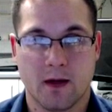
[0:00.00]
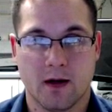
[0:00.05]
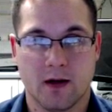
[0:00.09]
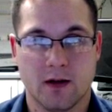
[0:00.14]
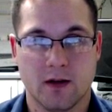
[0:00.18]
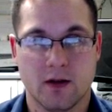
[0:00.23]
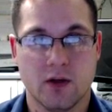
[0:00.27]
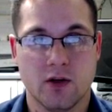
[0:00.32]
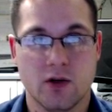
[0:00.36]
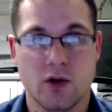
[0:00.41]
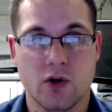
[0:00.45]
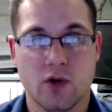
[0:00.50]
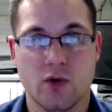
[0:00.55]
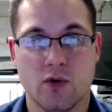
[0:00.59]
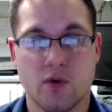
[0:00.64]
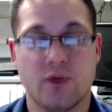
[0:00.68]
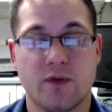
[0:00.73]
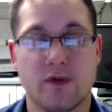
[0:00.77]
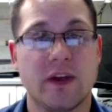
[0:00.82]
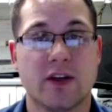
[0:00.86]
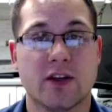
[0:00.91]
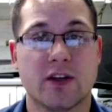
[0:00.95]
new
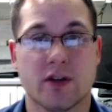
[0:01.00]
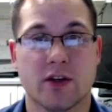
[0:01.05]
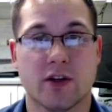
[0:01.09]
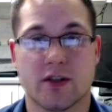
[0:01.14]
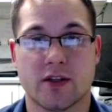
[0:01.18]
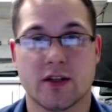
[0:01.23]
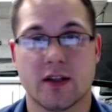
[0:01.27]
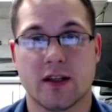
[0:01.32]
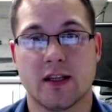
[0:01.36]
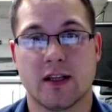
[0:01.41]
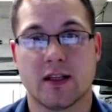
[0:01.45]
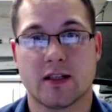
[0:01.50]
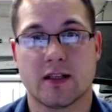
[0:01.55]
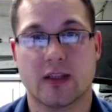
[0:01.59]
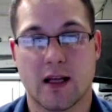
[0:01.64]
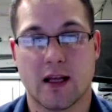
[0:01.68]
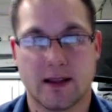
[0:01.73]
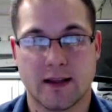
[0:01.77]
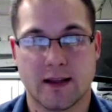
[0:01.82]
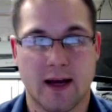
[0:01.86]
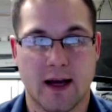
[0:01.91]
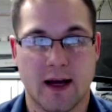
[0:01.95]
features and things
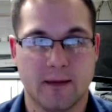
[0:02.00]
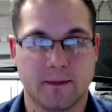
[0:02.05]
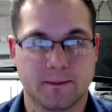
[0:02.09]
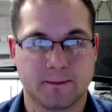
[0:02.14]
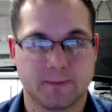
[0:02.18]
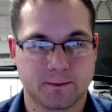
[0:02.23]
like that.